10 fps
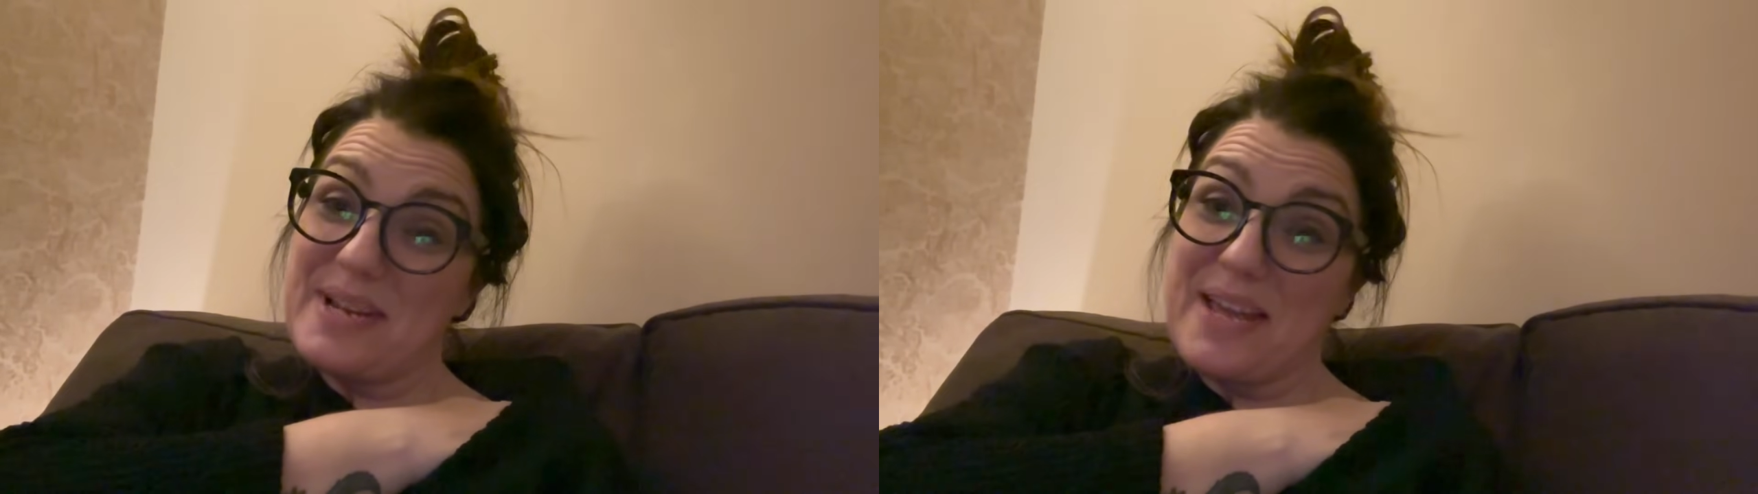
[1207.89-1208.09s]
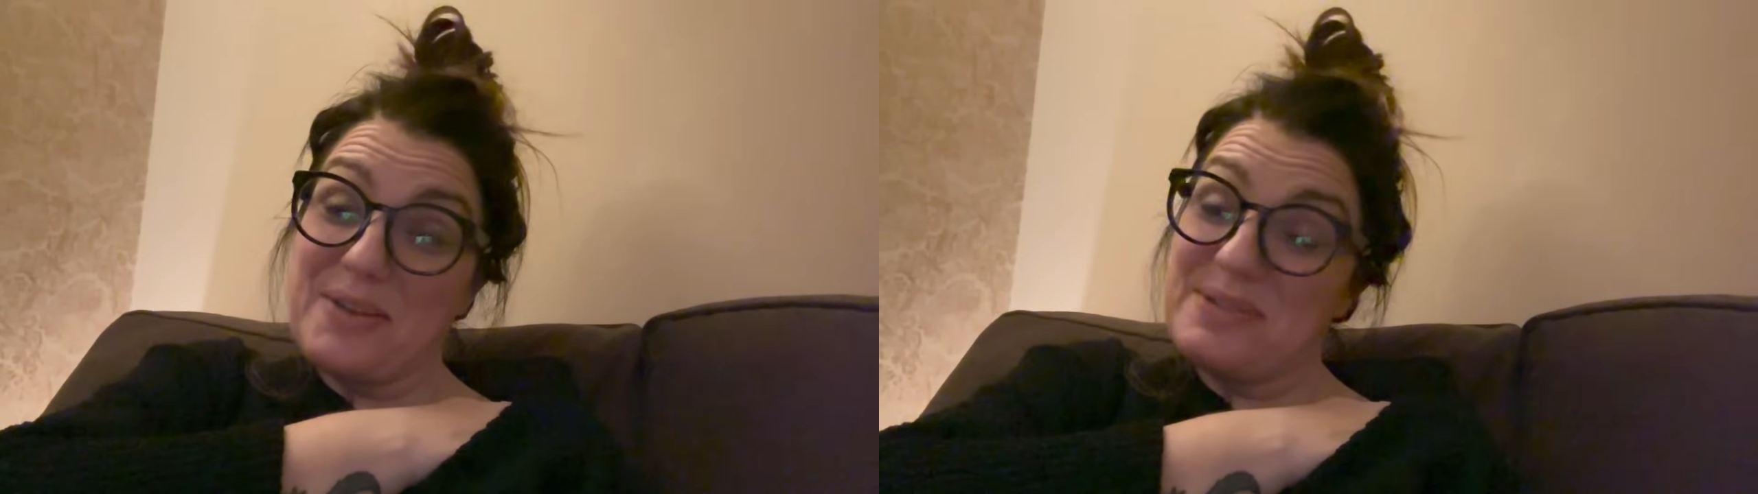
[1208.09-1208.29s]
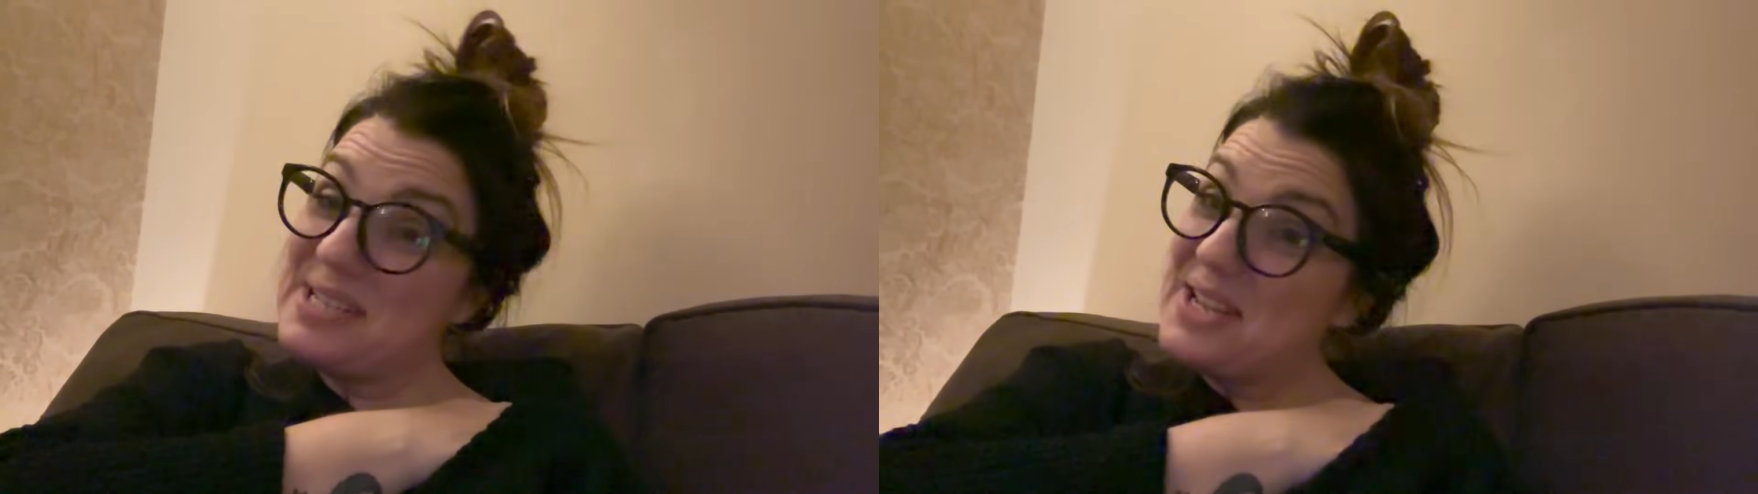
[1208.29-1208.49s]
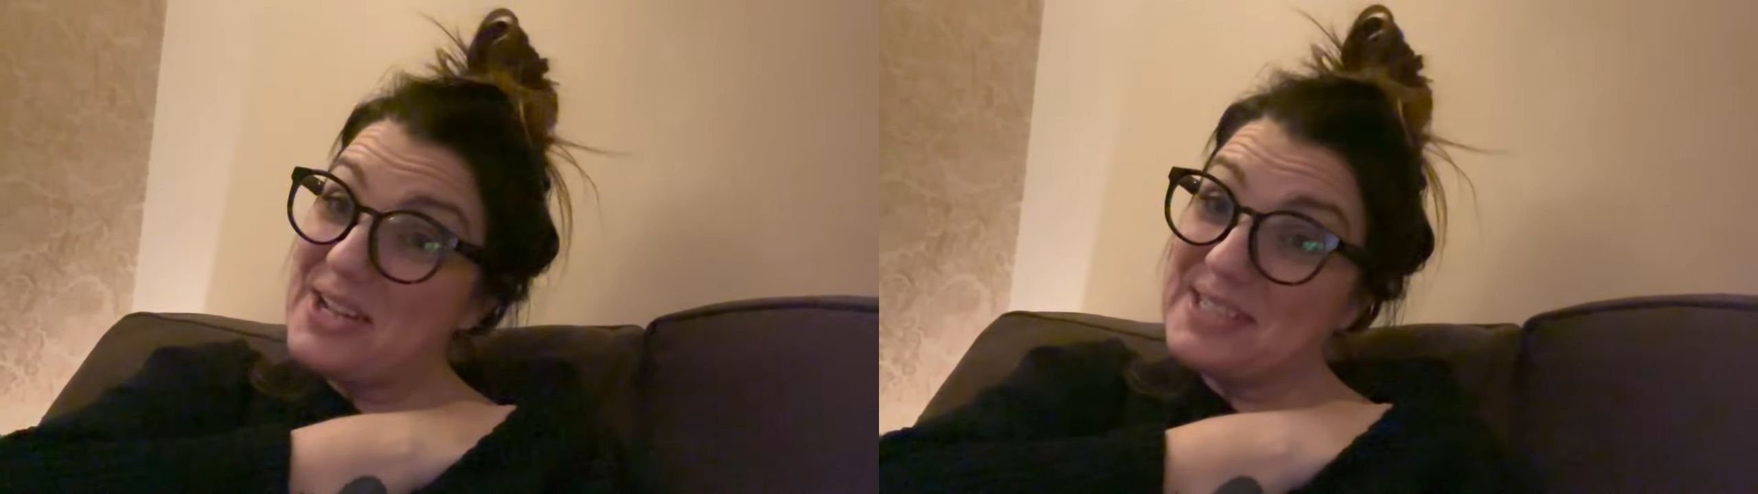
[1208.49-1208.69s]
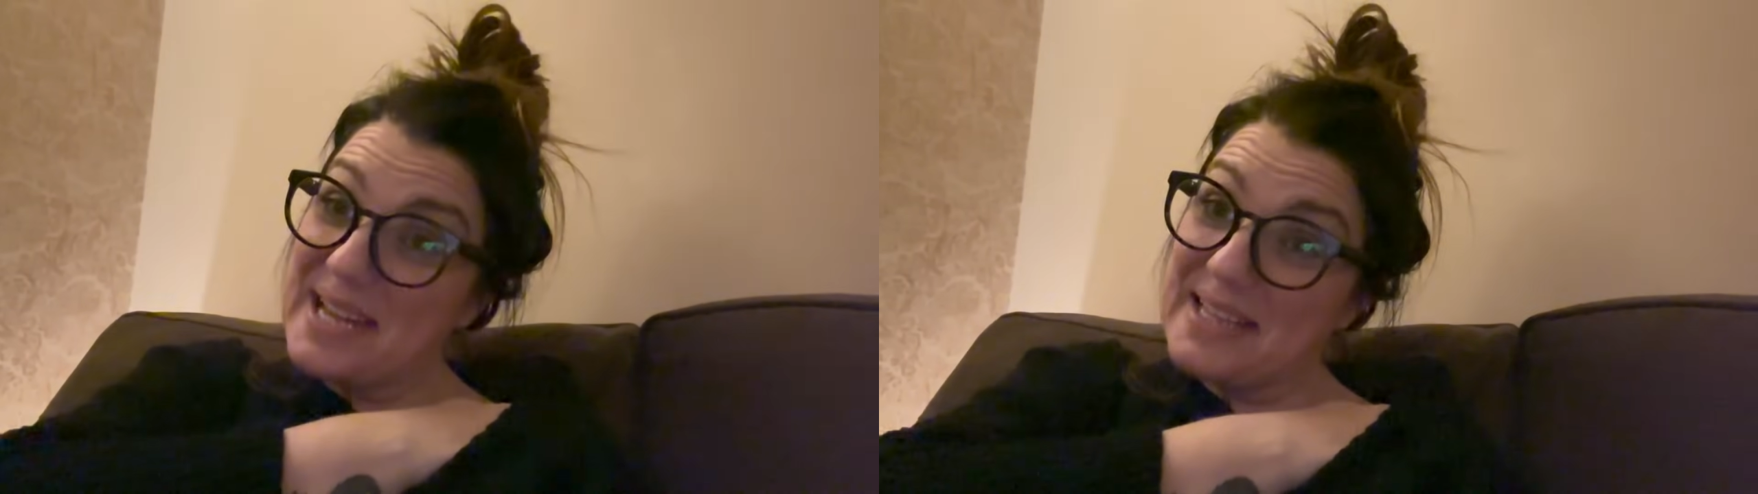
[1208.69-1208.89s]
let you see
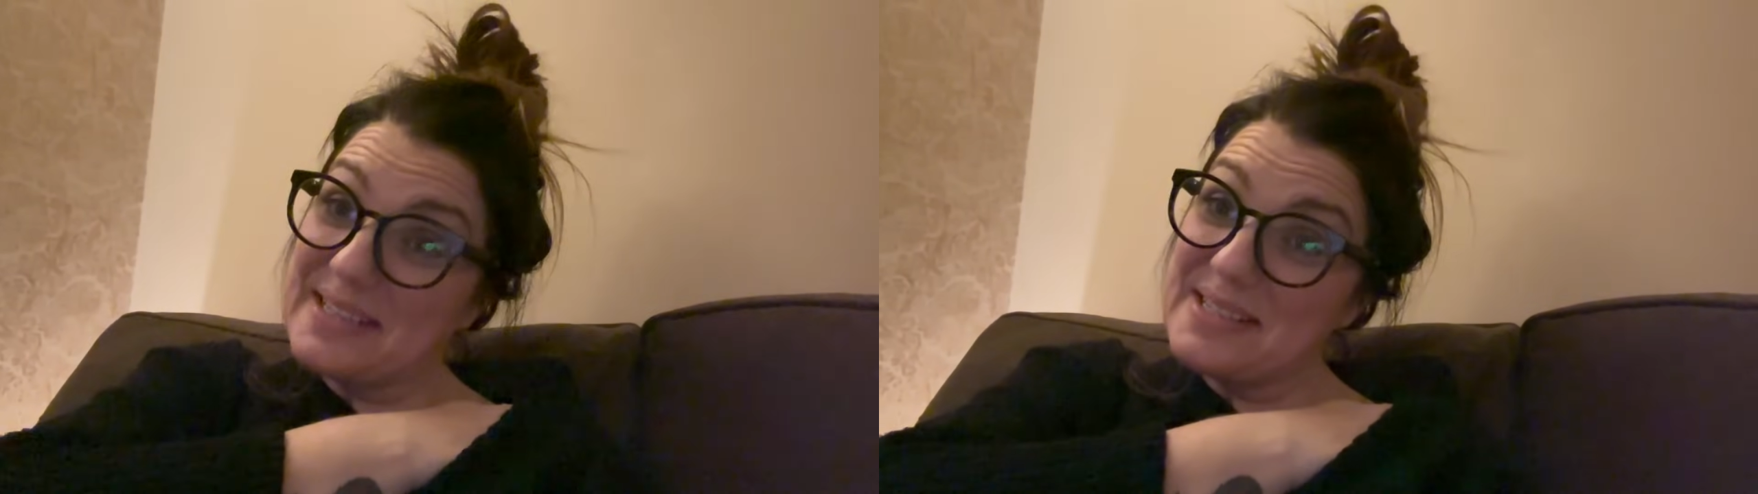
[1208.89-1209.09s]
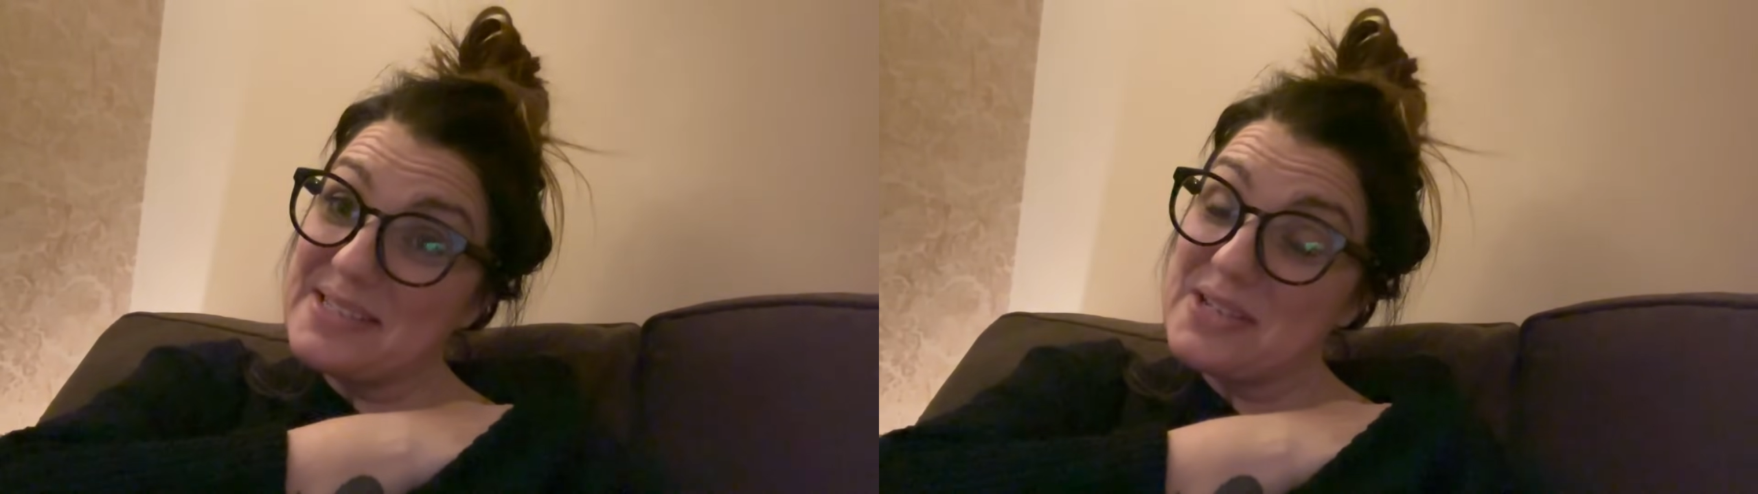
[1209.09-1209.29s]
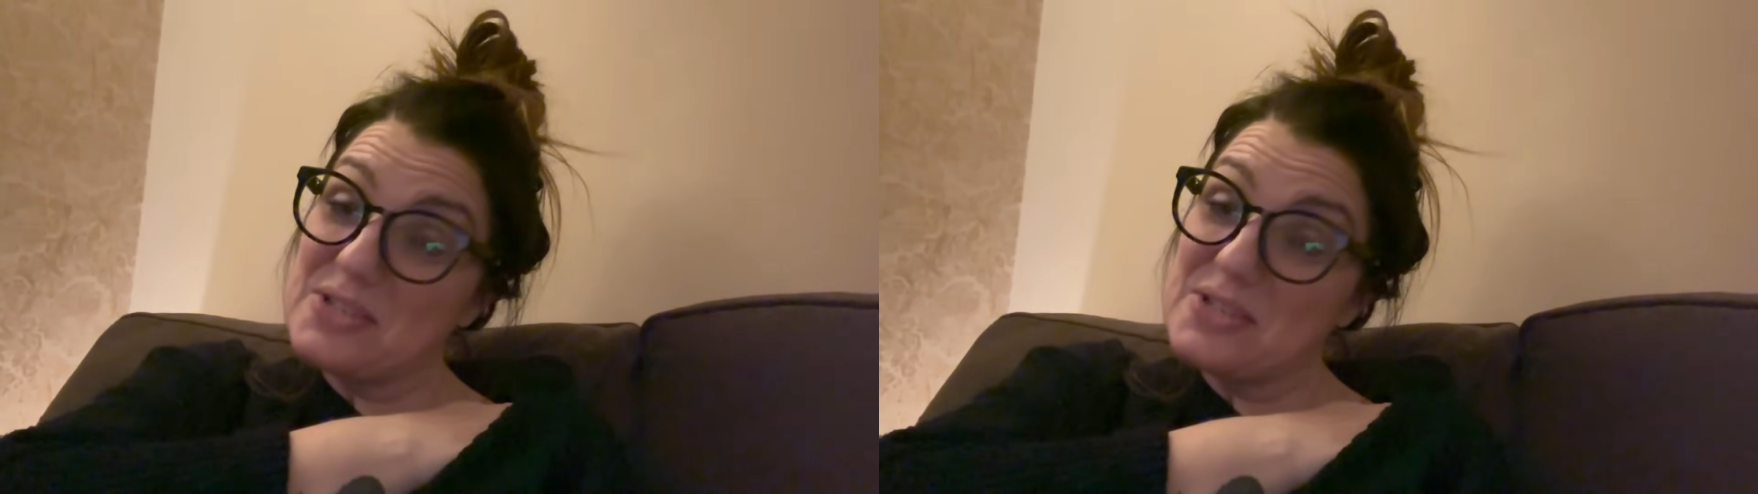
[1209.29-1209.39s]
her dance,